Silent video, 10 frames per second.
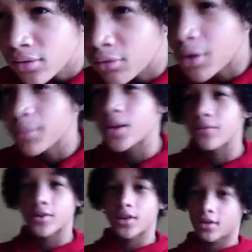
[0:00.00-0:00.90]

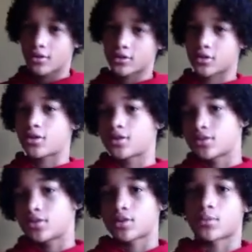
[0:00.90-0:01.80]
3-minute video. Sorry, I had
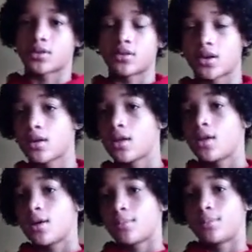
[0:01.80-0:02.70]
to look at my clock.
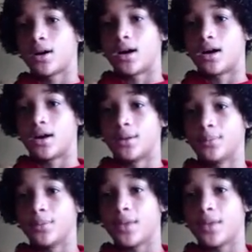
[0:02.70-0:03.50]
But, out